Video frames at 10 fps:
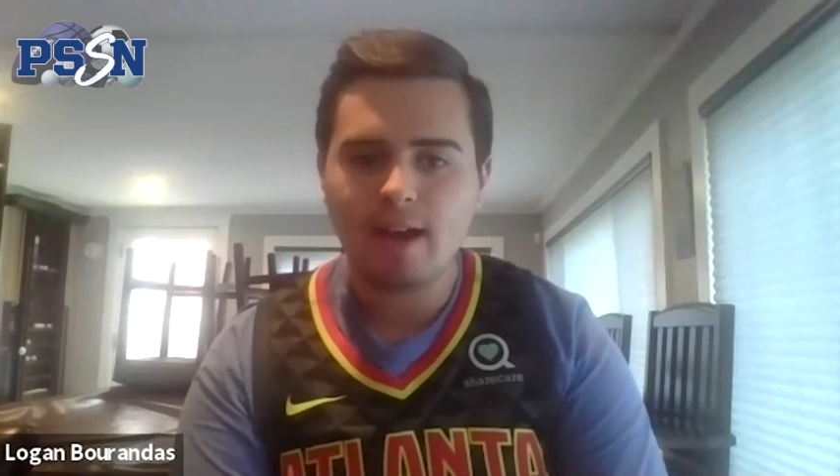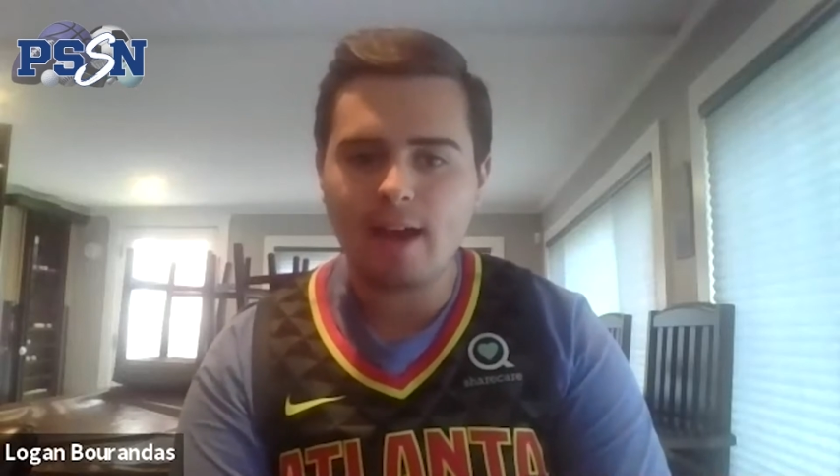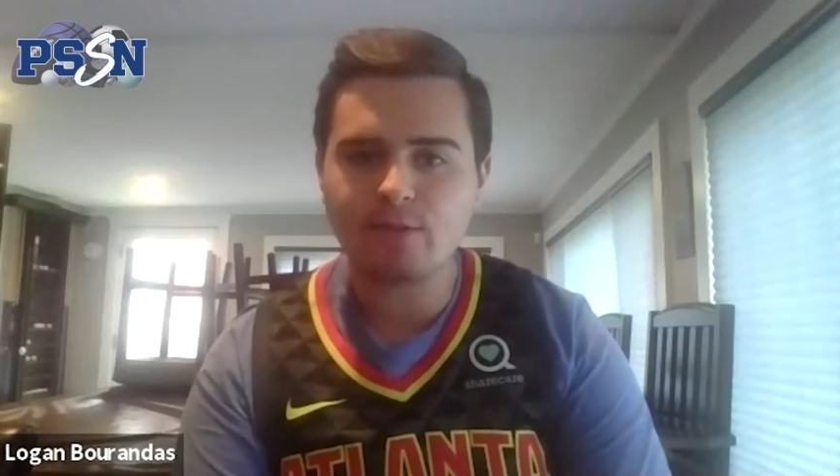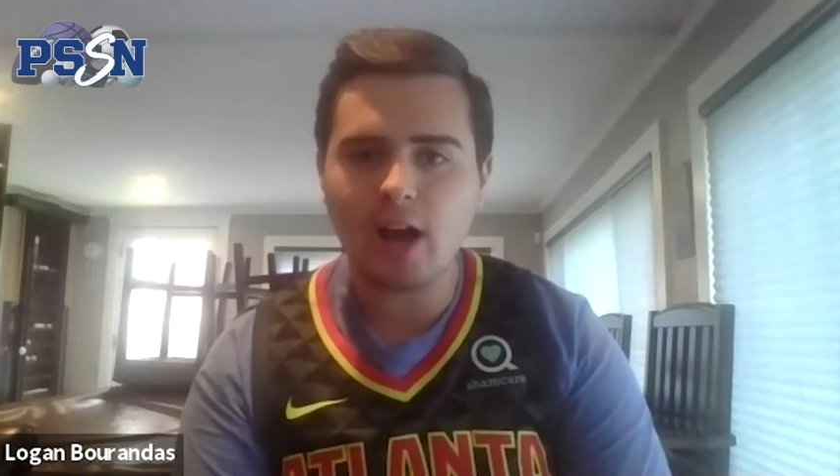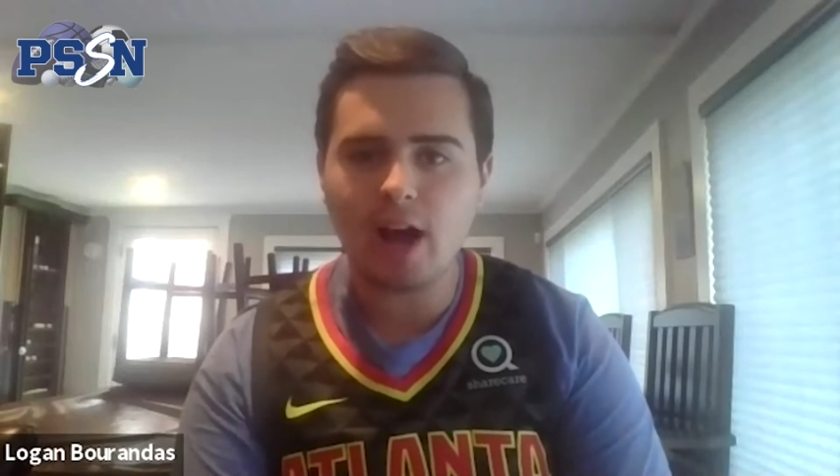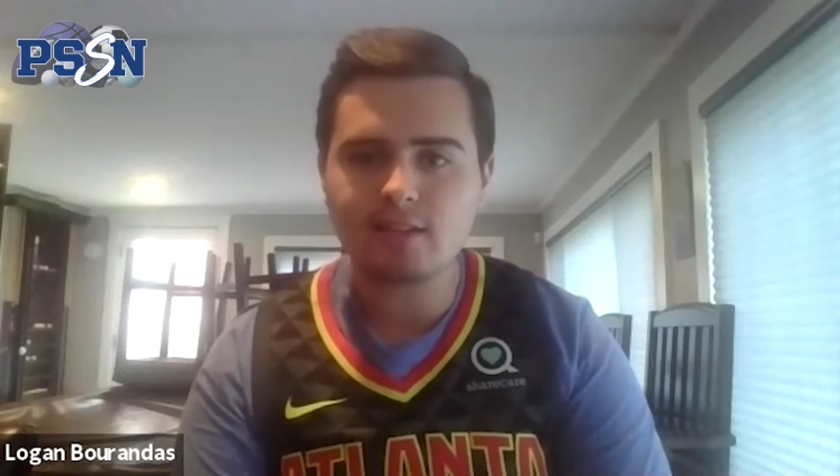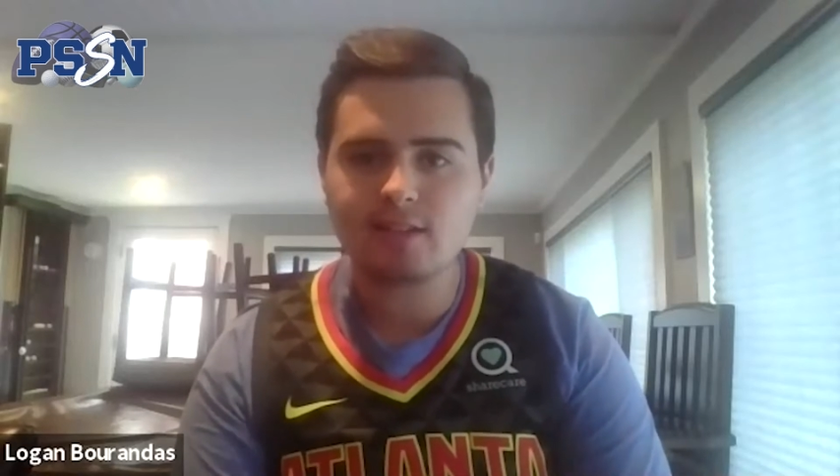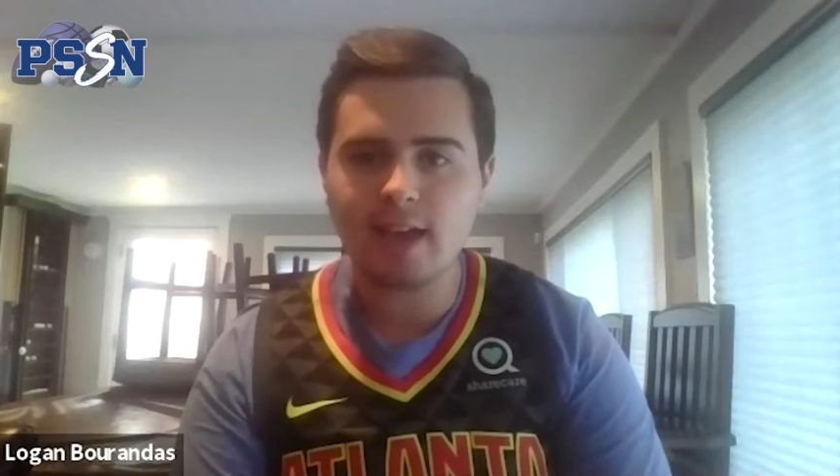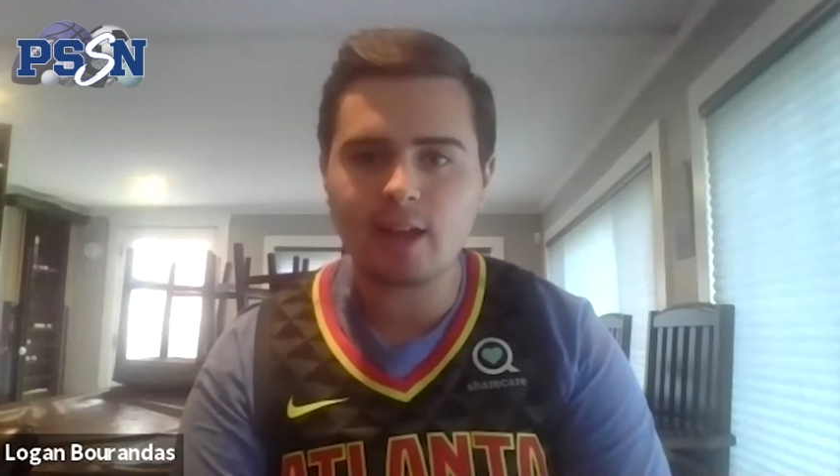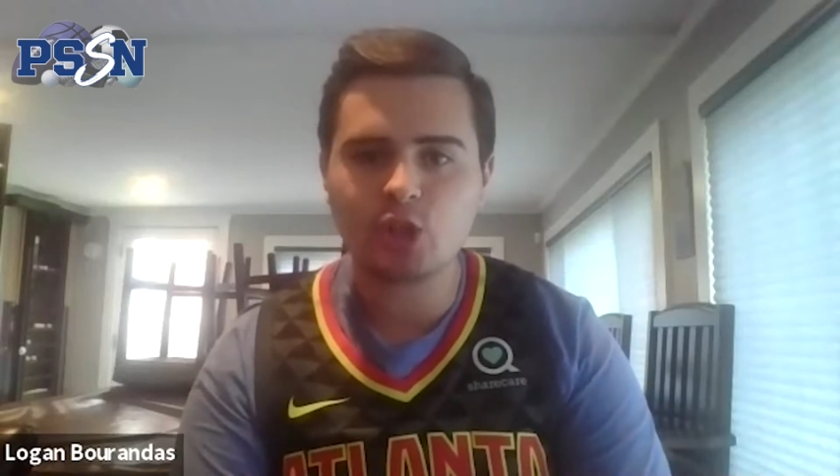have gotten
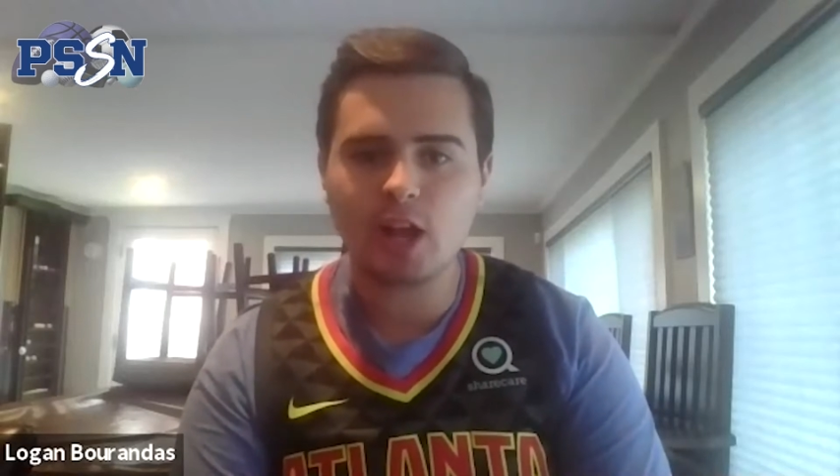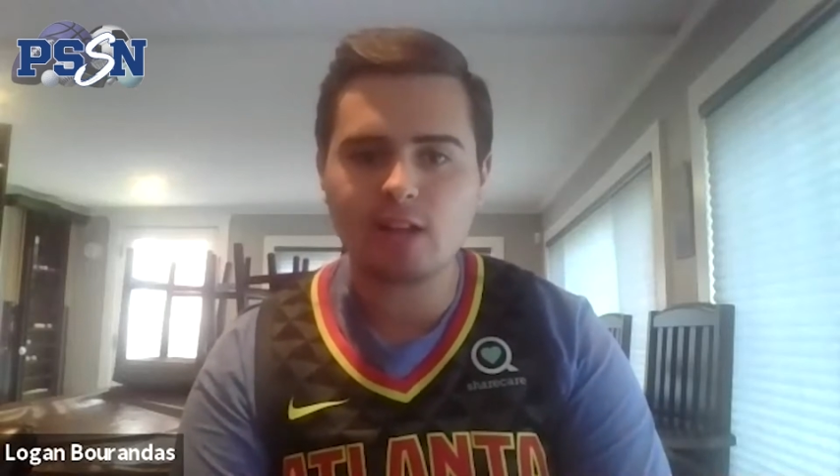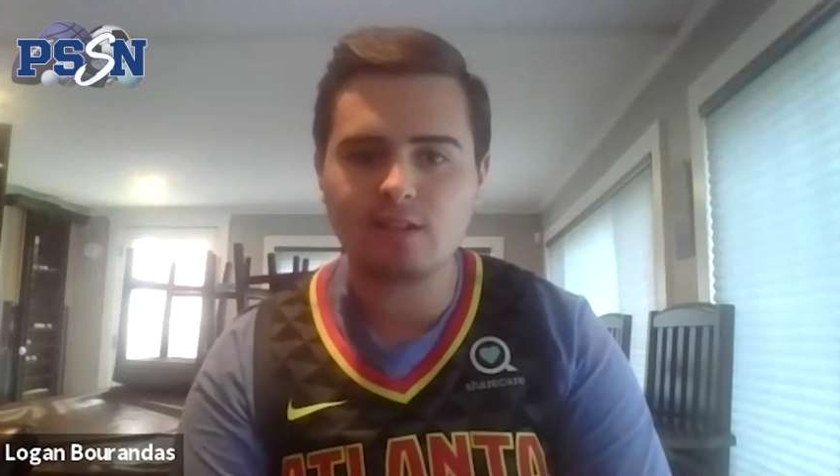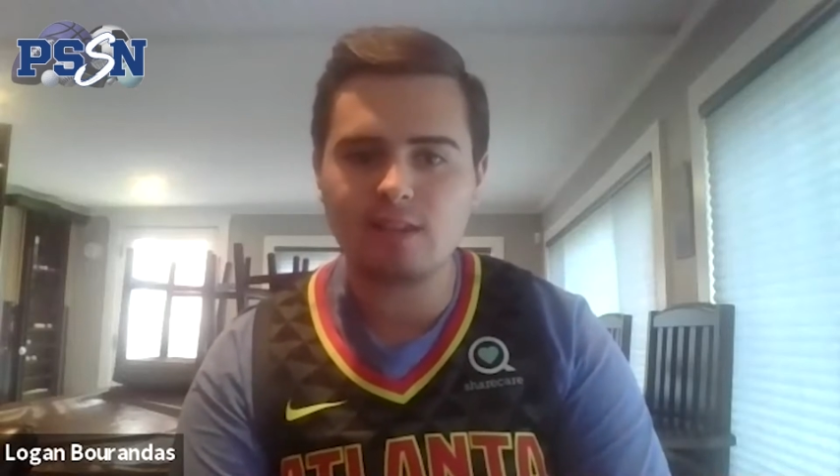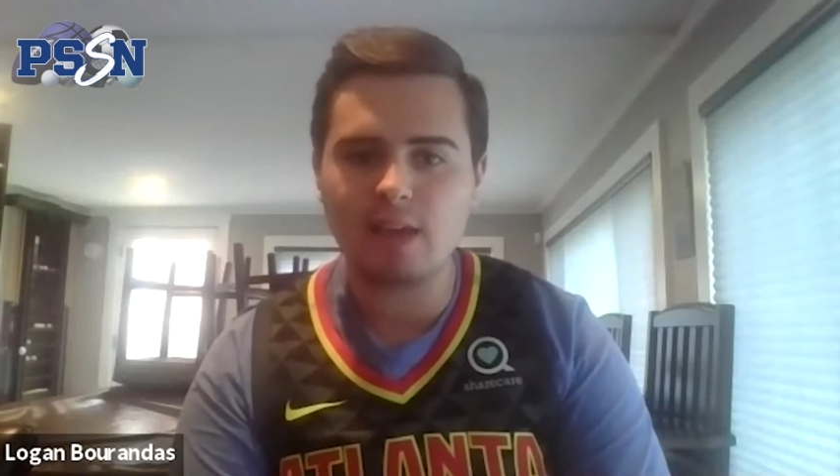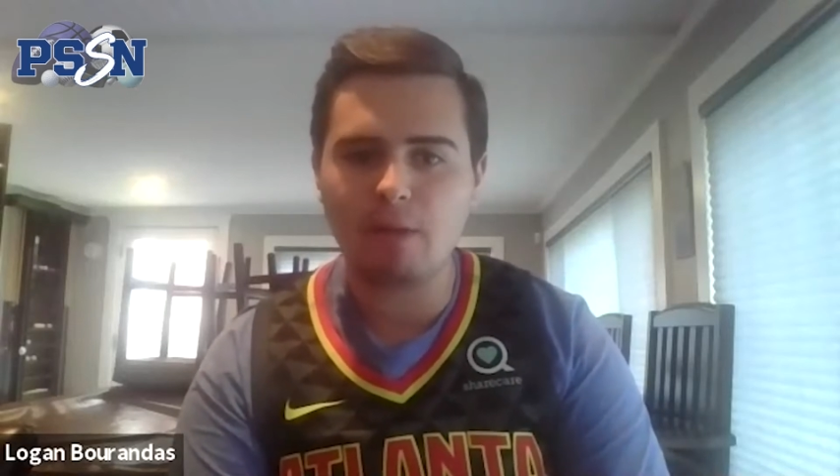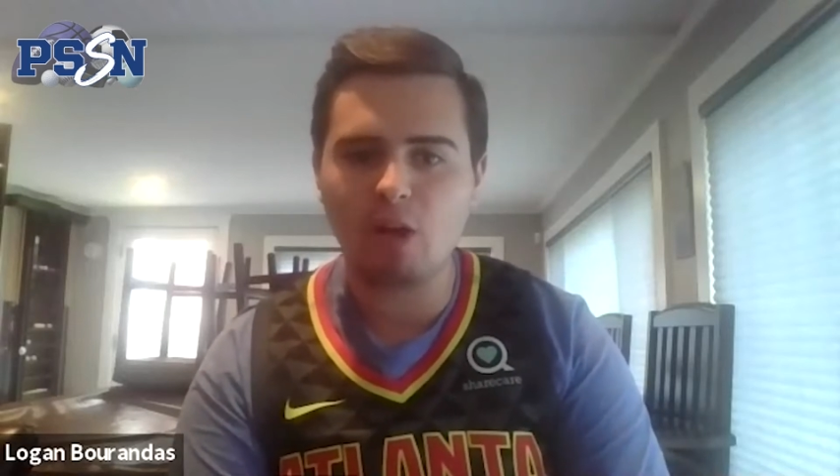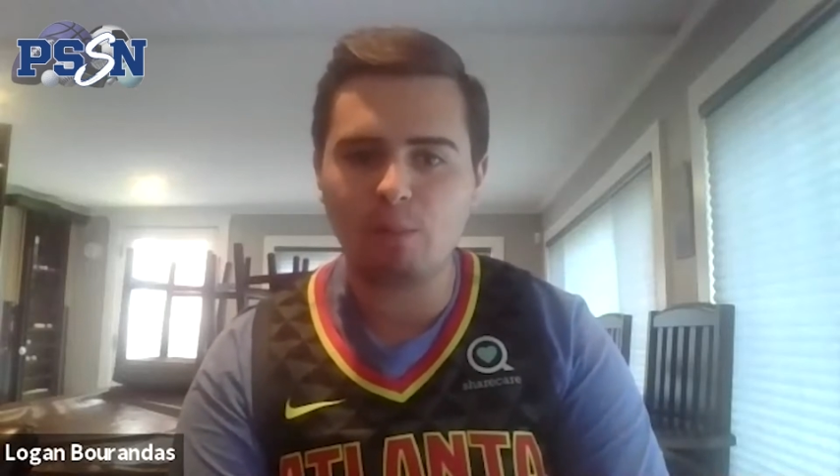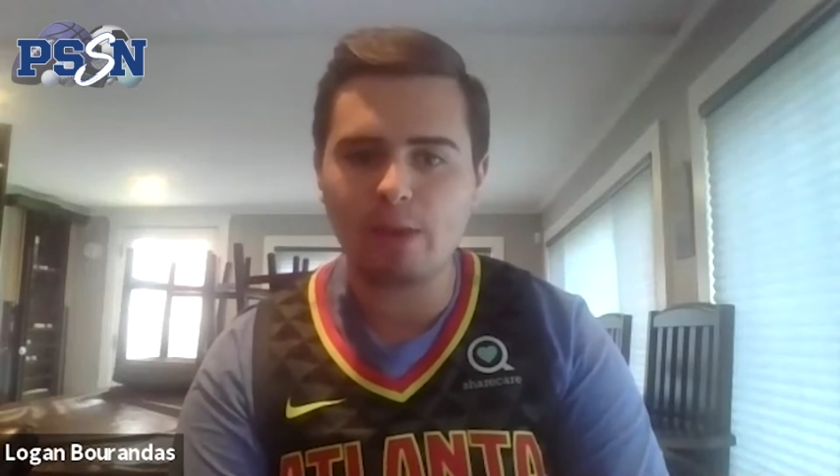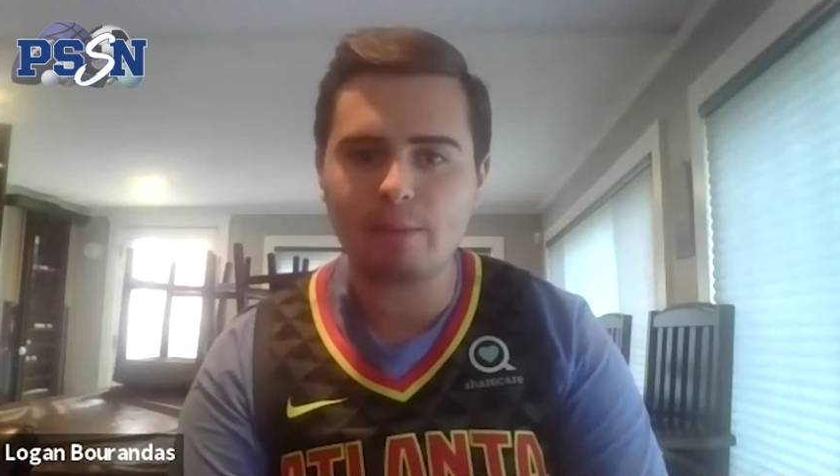second chances in the
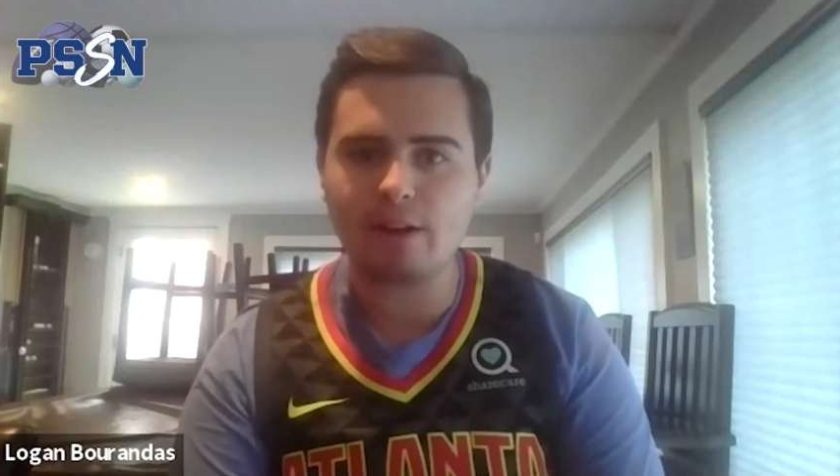MLB.